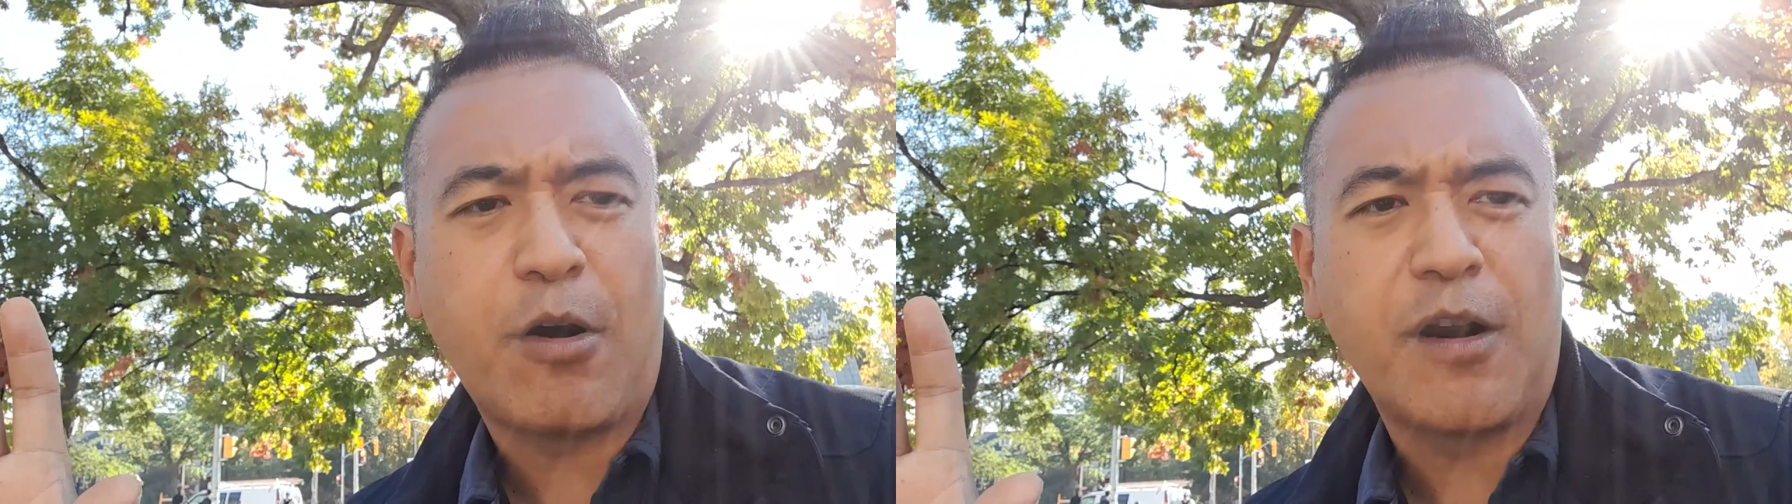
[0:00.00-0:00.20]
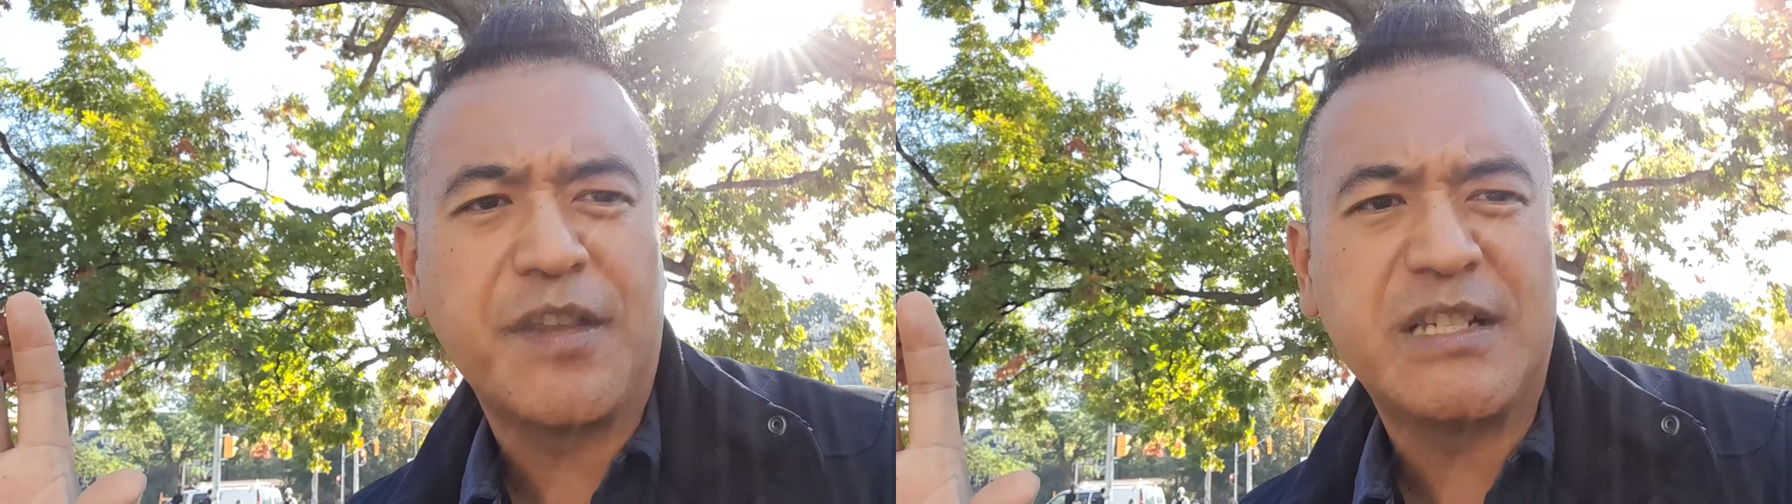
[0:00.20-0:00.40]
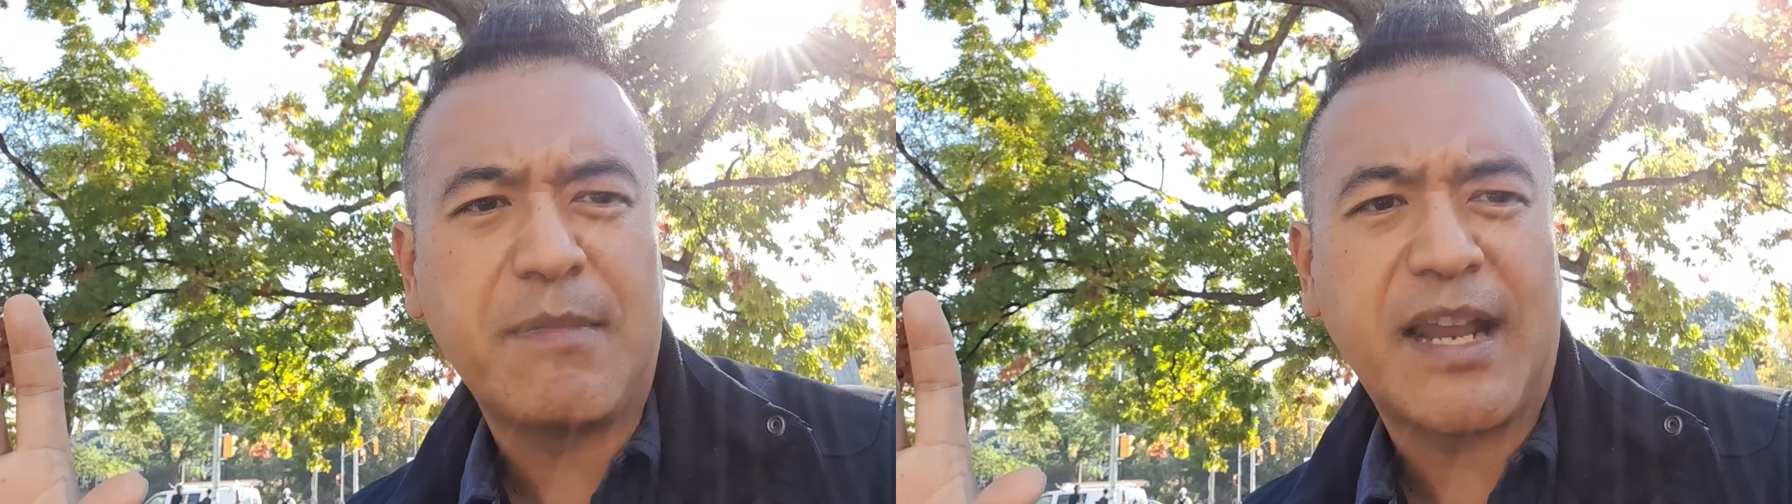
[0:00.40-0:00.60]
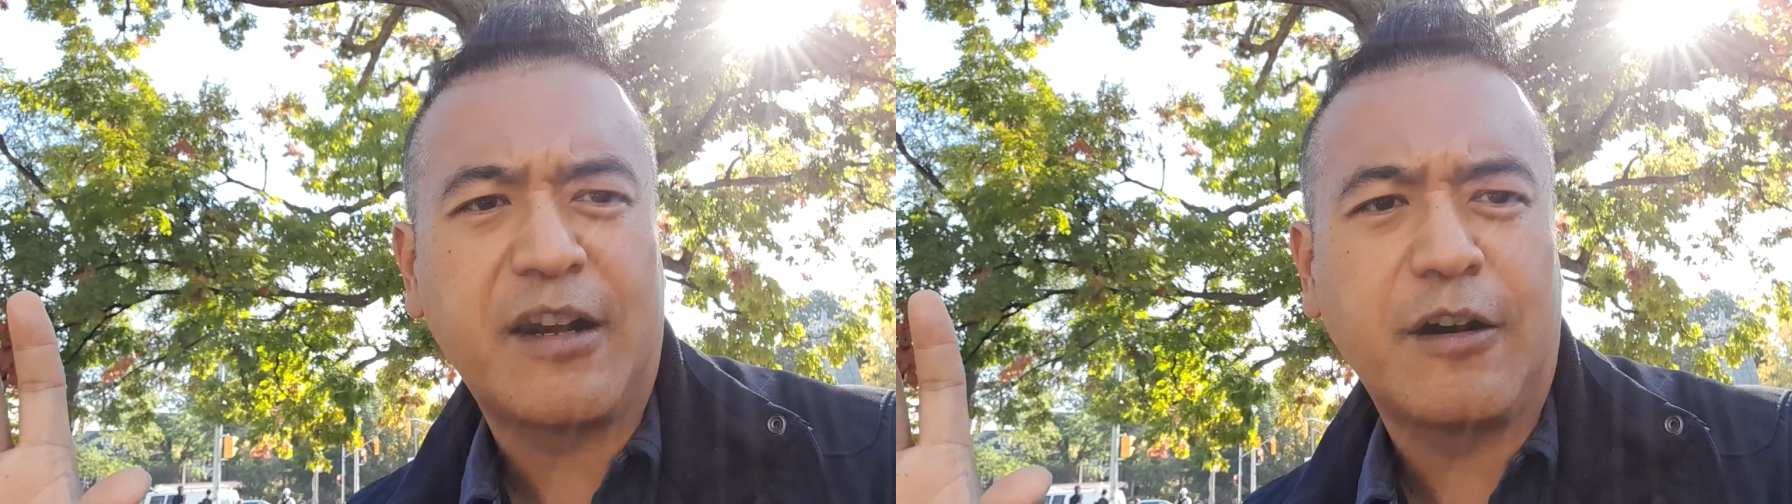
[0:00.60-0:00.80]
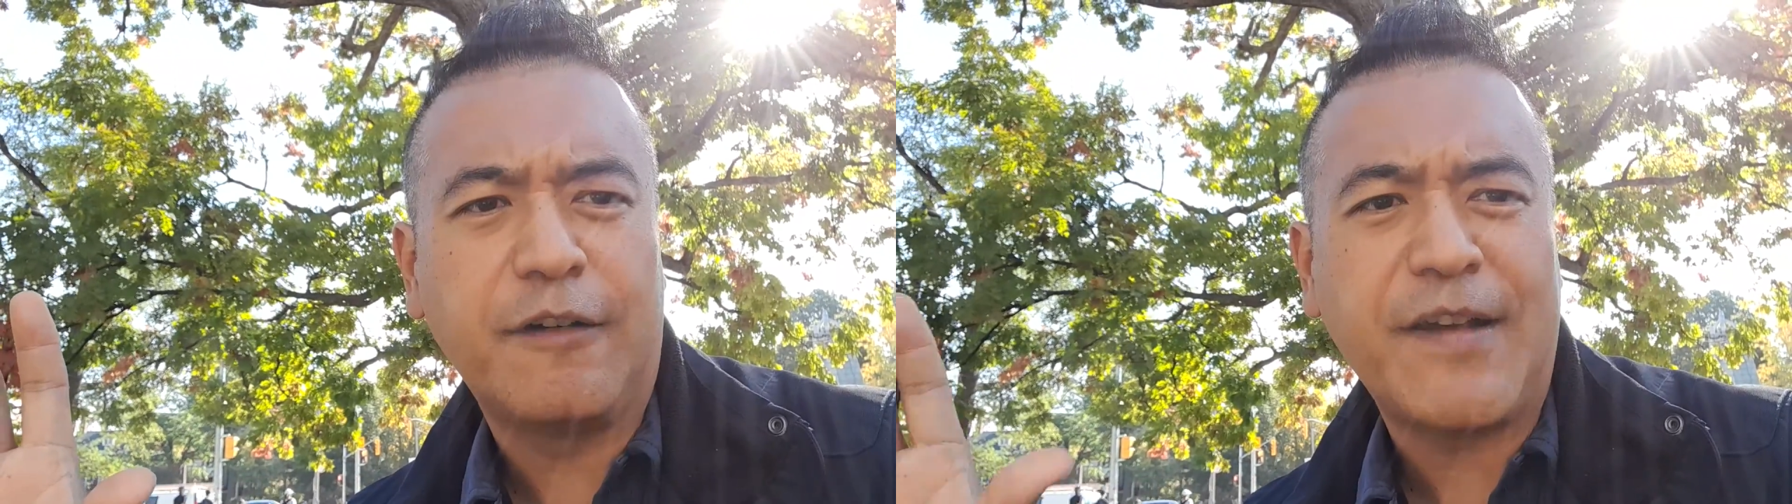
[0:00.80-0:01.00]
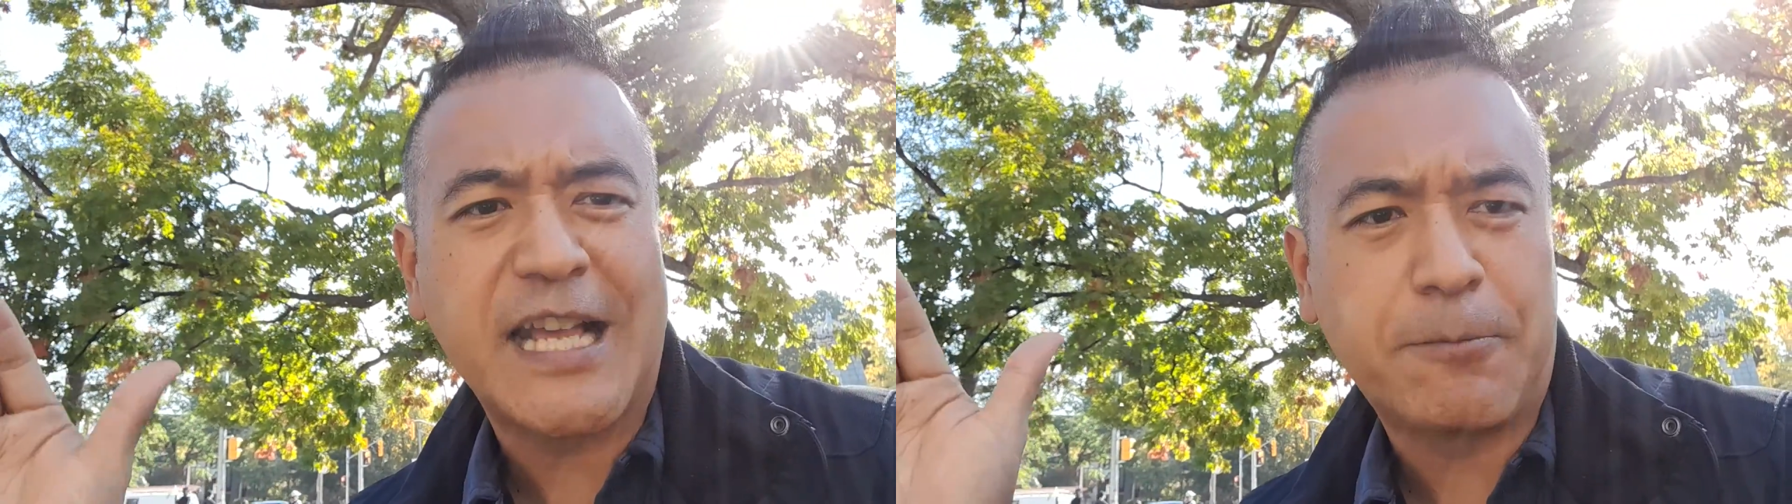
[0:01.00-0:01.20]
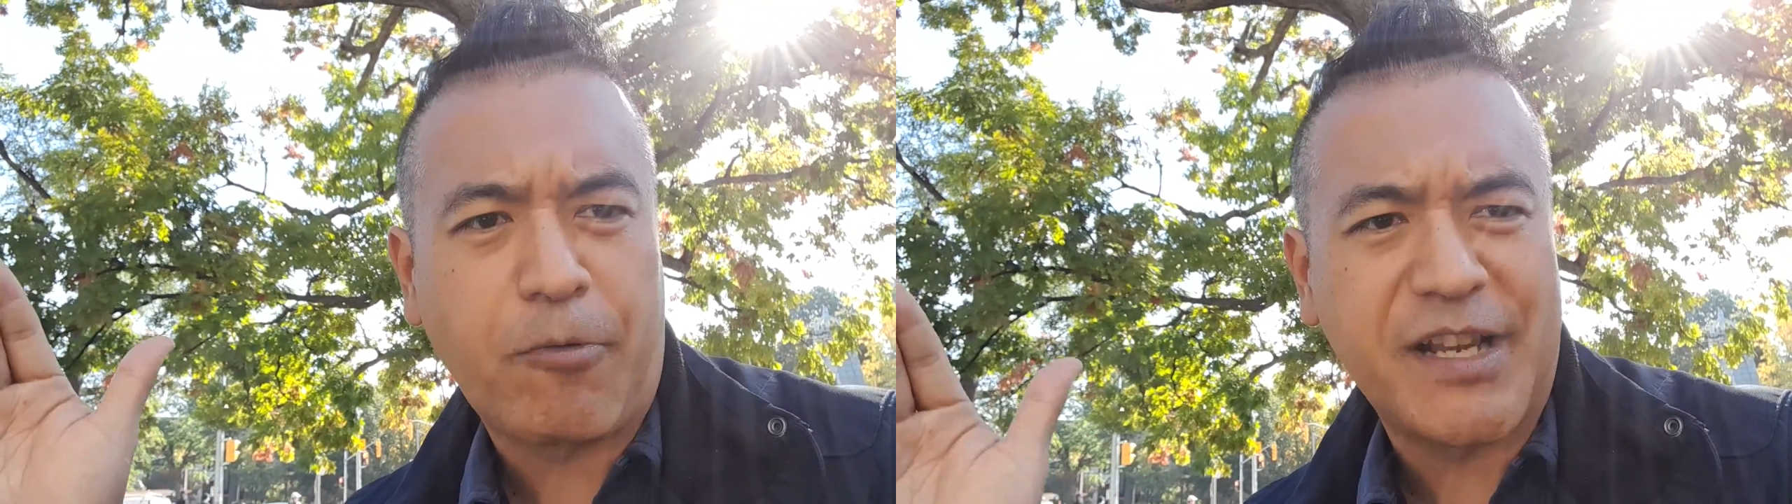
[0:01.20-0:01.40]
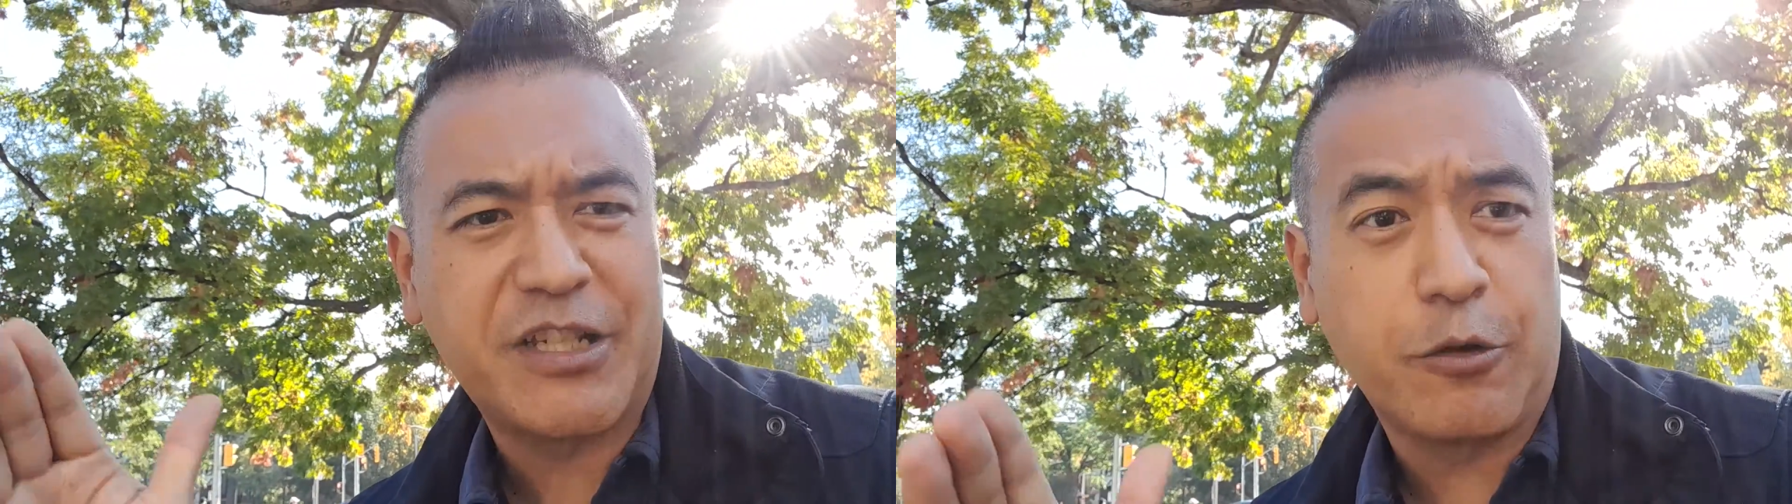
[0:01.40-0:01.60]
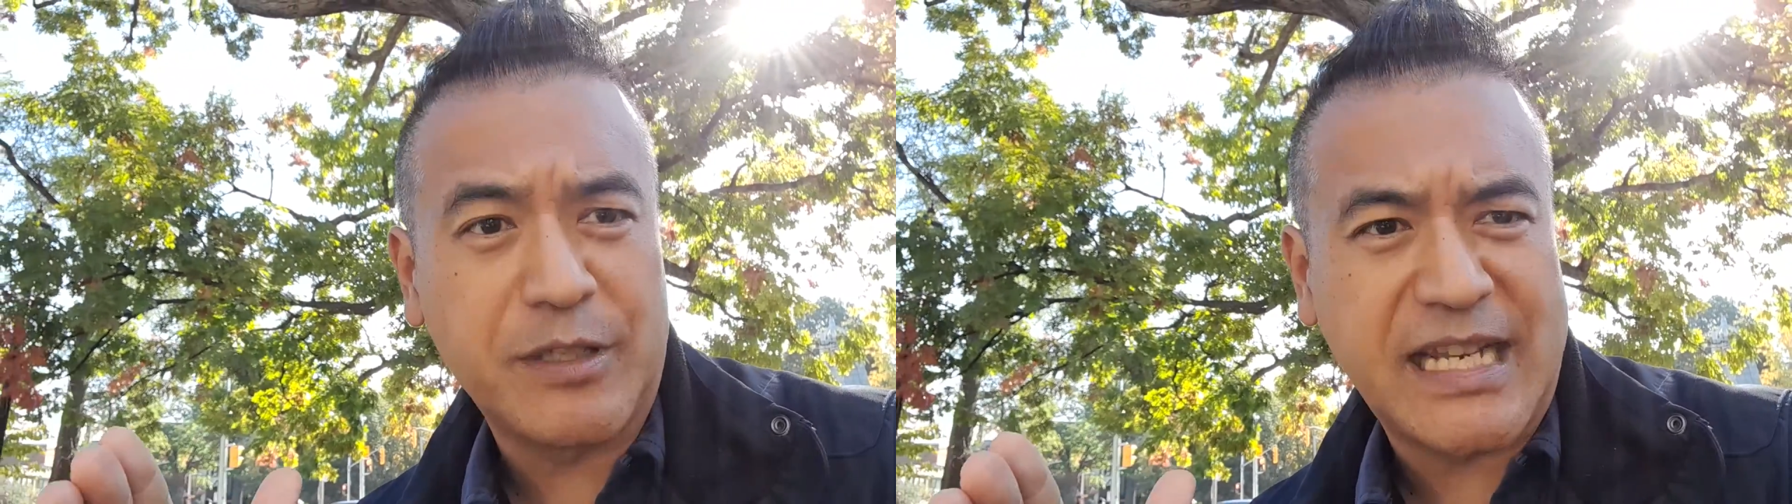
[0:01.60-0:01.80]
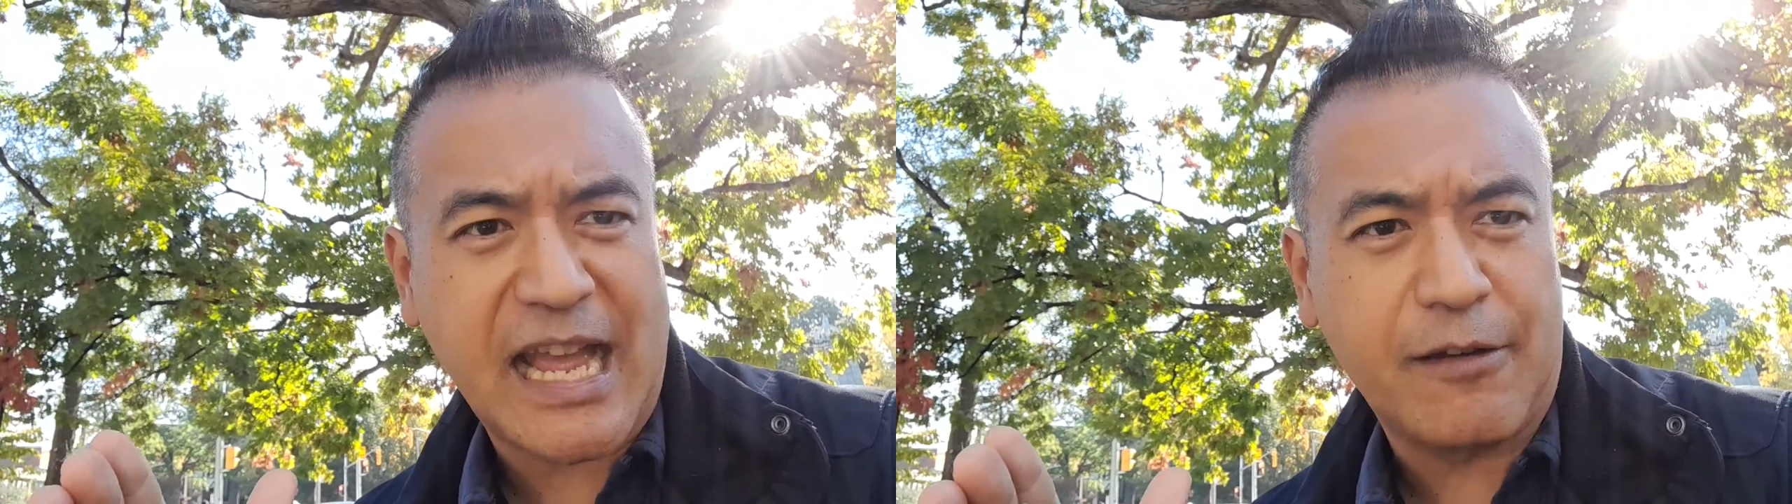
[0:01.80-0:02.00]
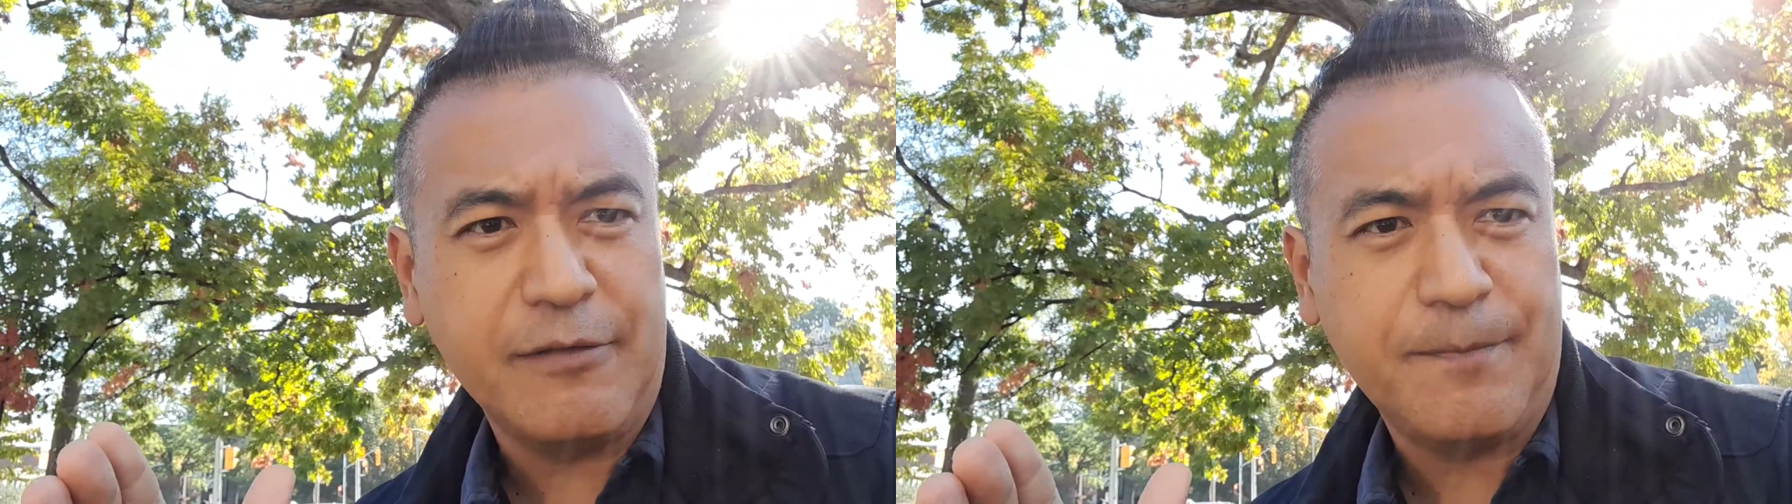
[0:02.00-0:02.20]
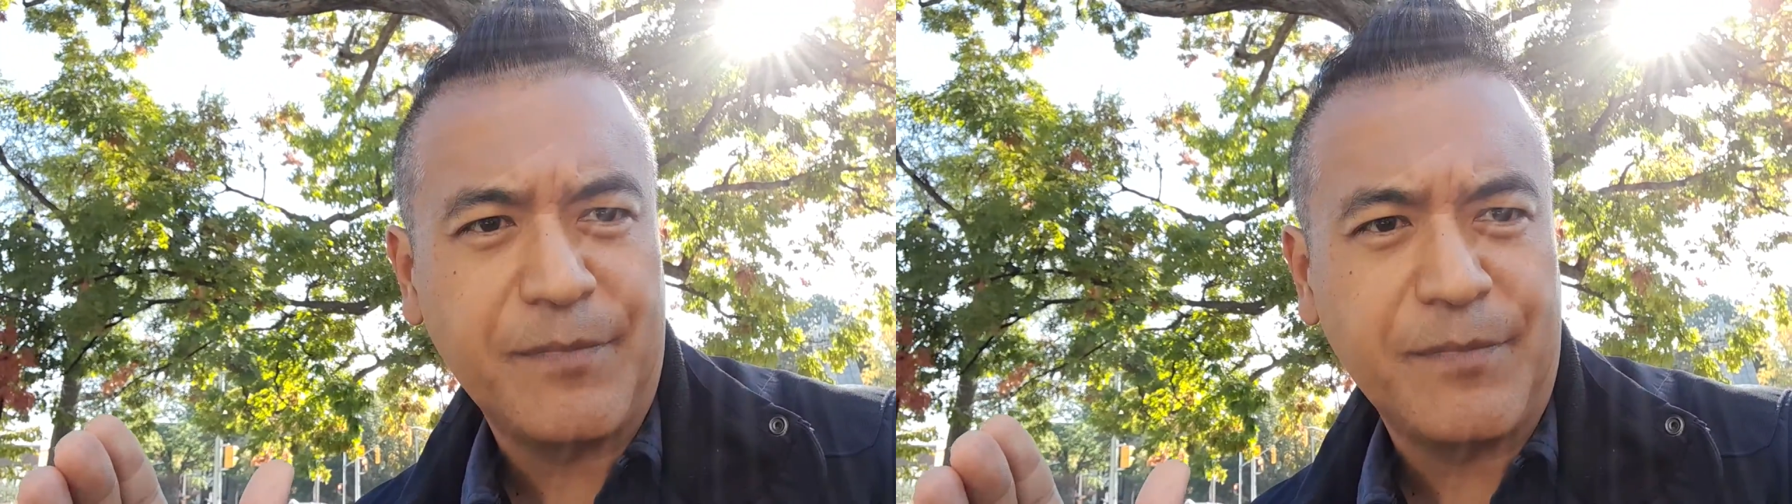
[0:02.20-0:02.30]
part of the demand curve as price goes down.